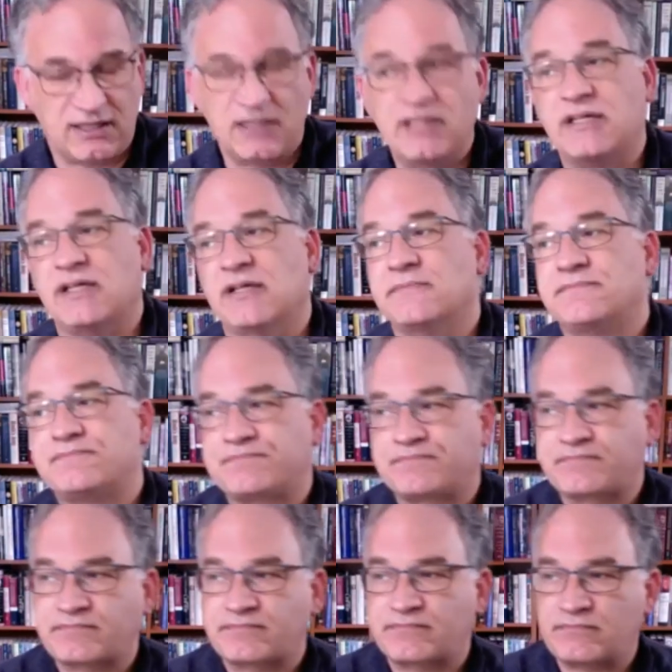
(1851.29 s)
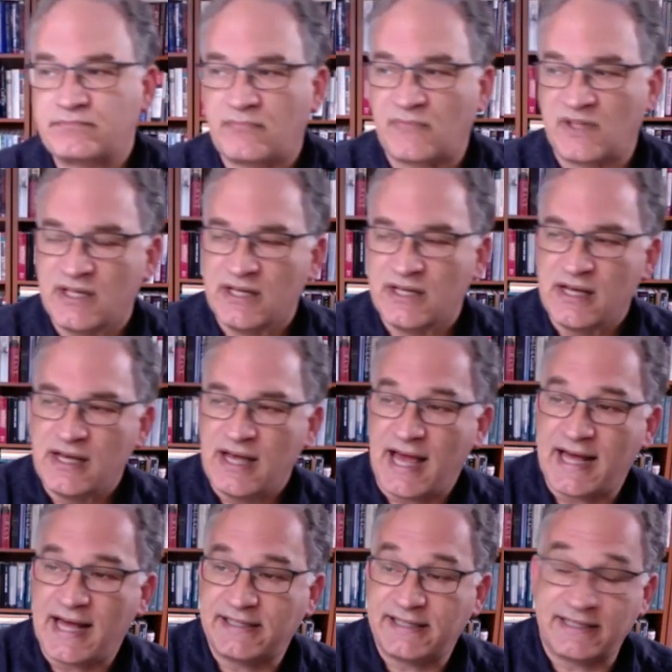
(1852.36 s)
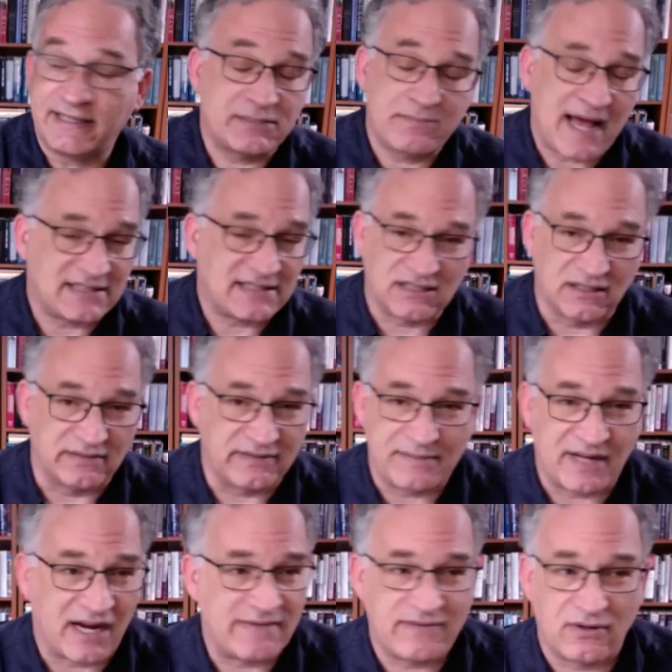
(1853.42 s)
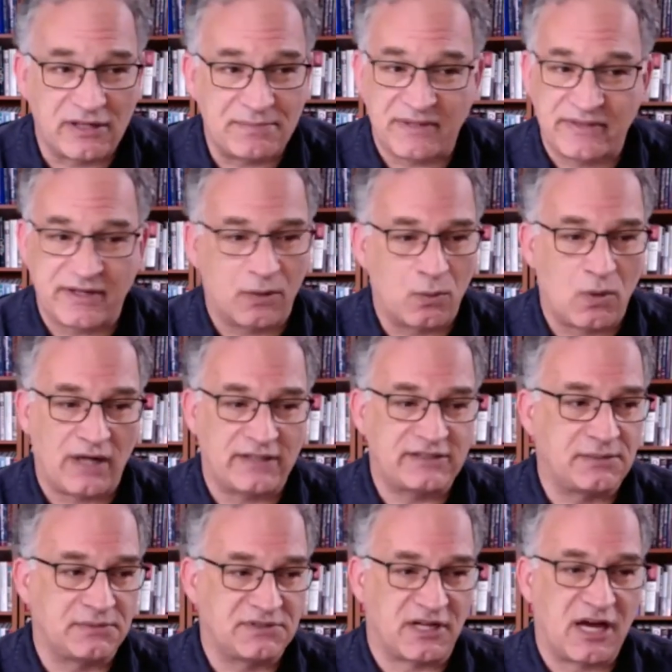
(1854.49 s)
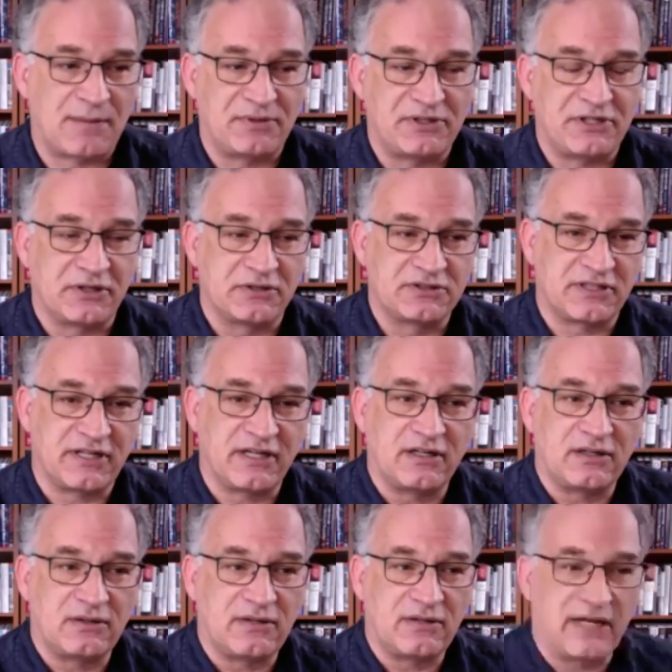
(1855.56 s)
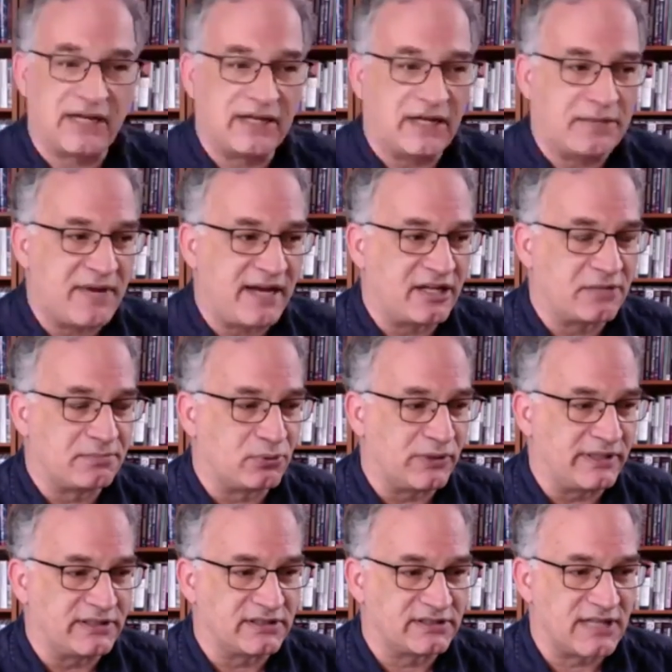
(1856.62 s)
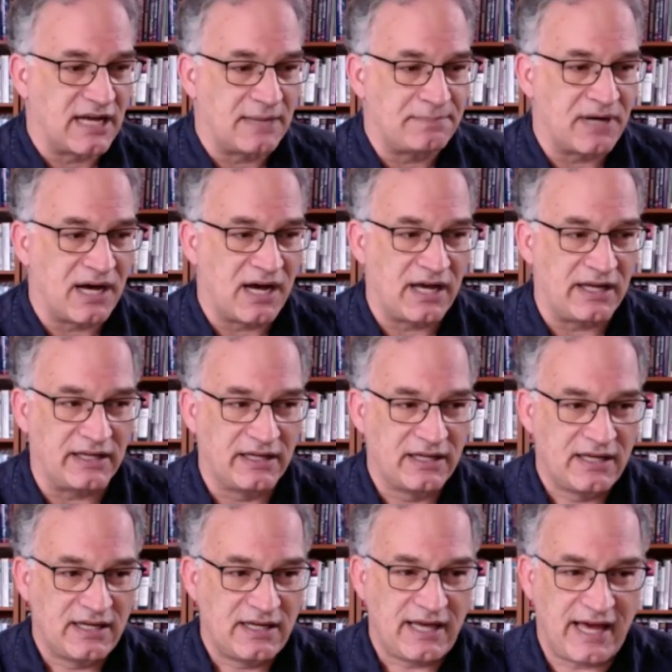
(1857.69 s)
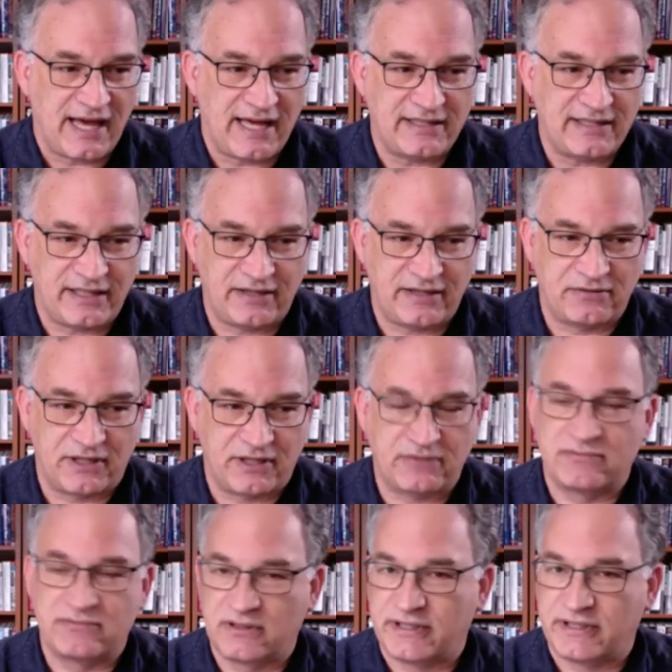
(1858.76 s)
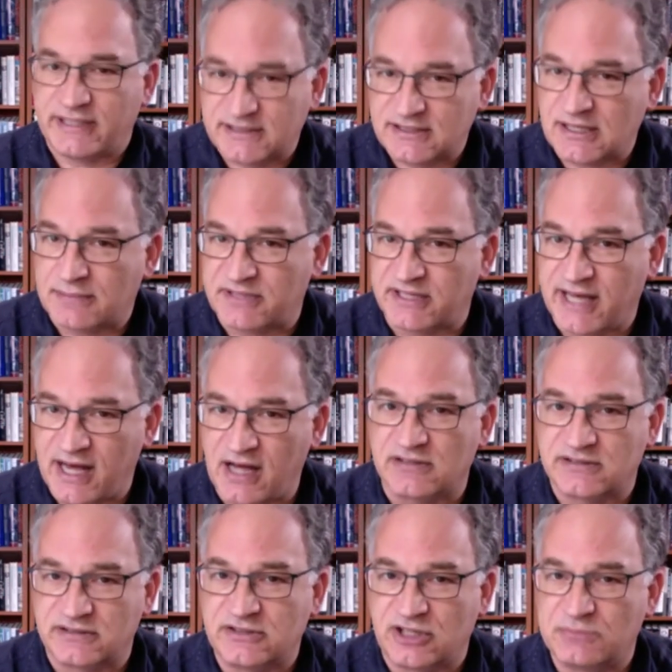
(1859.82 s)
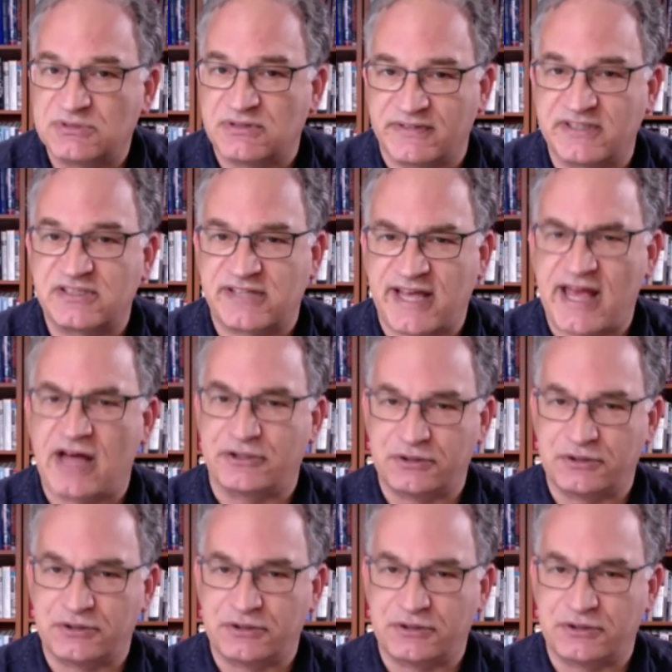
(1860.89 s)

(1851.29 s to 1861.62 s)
Lee. And it's a massive, I mean, I've only been there once. It was a couple of years ago. I, I made it a point to stop by. And it, it really is something else in terms of the scale.